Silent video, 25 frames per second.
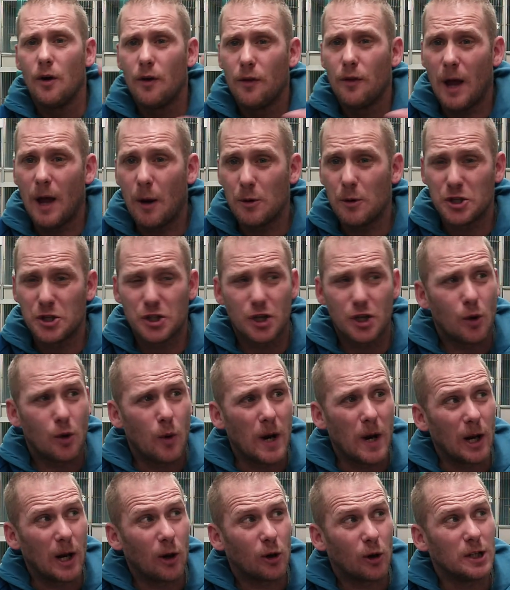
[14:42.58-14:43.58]
That was just a
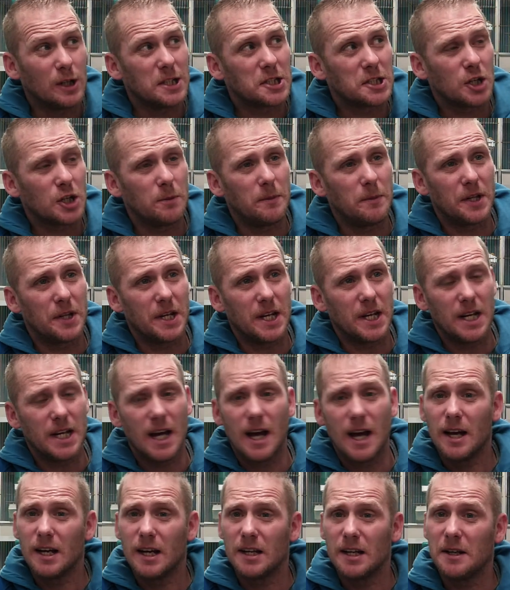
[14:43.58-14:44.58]
quick look at some of the
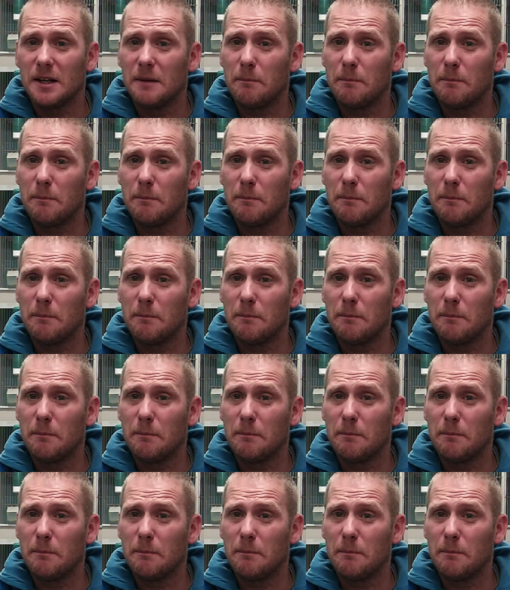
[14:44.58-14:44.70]
uh,